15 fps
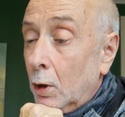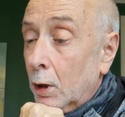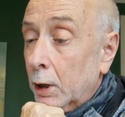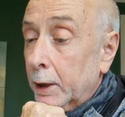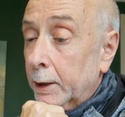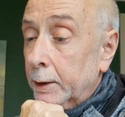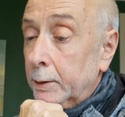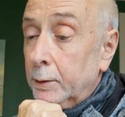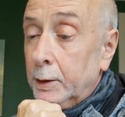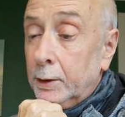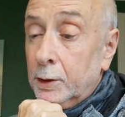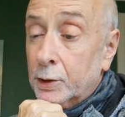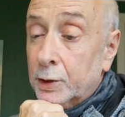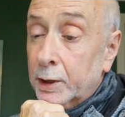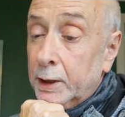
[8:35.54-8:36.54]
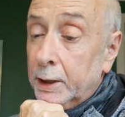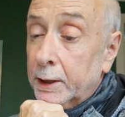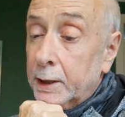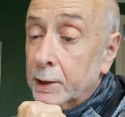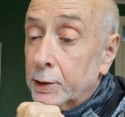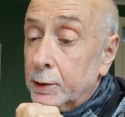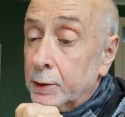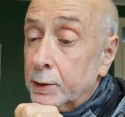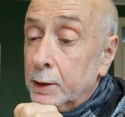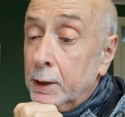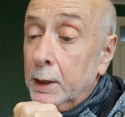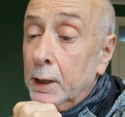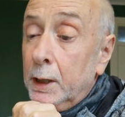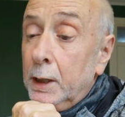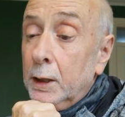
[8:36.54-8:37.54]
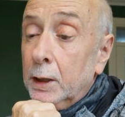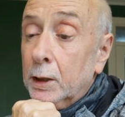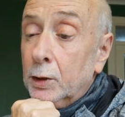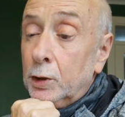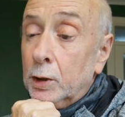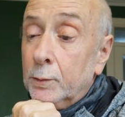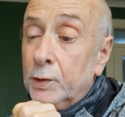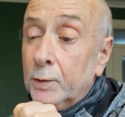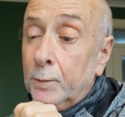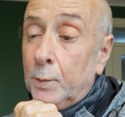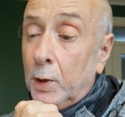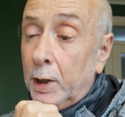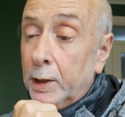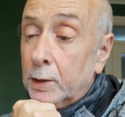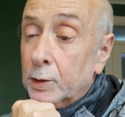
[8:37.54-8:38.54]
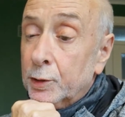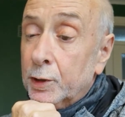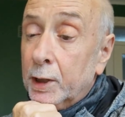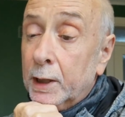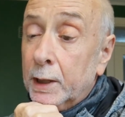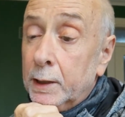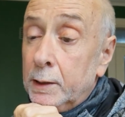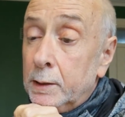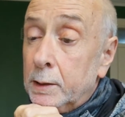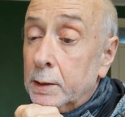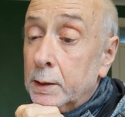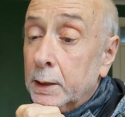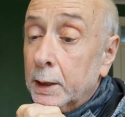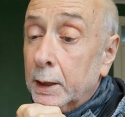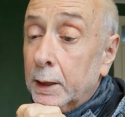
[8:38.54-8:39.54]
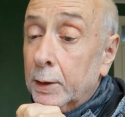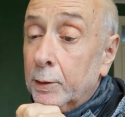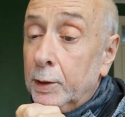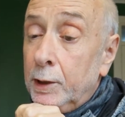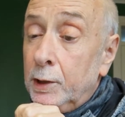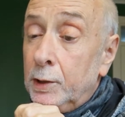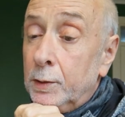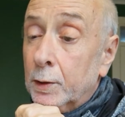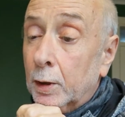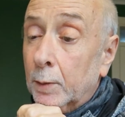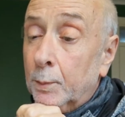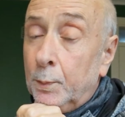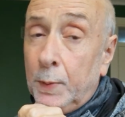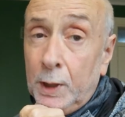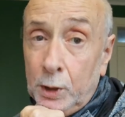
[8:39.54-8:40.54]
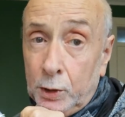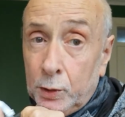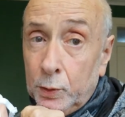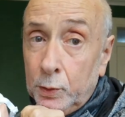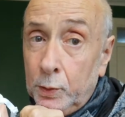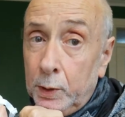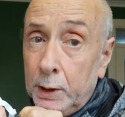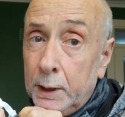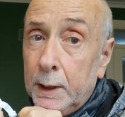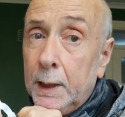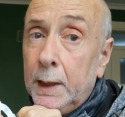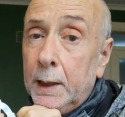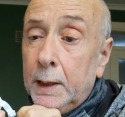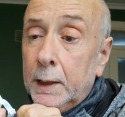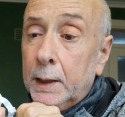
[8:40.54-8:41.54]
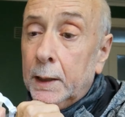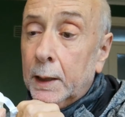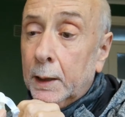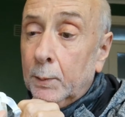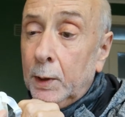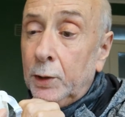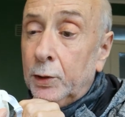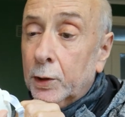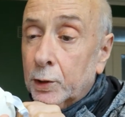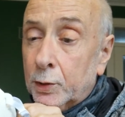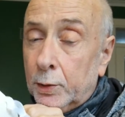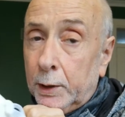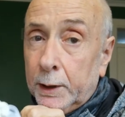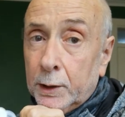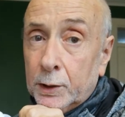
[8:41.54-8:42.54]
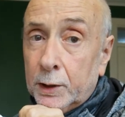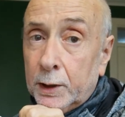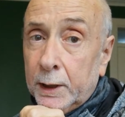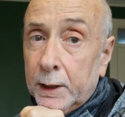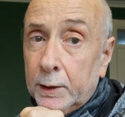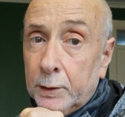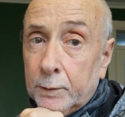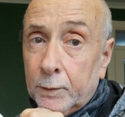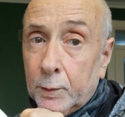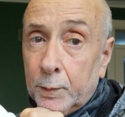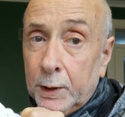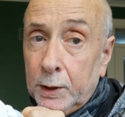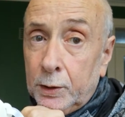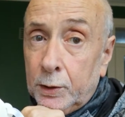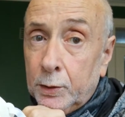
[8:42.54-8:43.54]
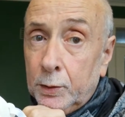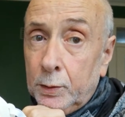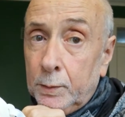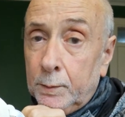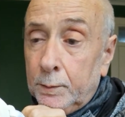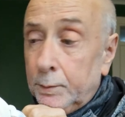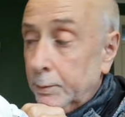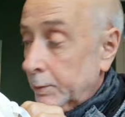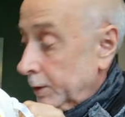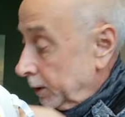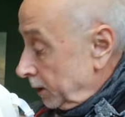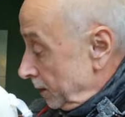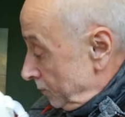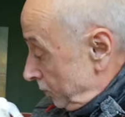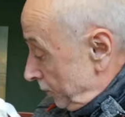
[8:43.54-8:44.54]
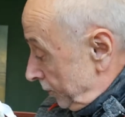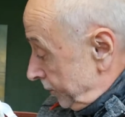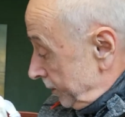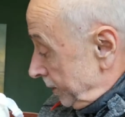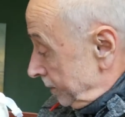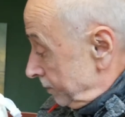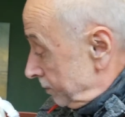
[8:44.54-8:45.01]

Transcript: I need to say. I guess in terms of particle size, these are P2. They meet the Australian standard for P2. They come with the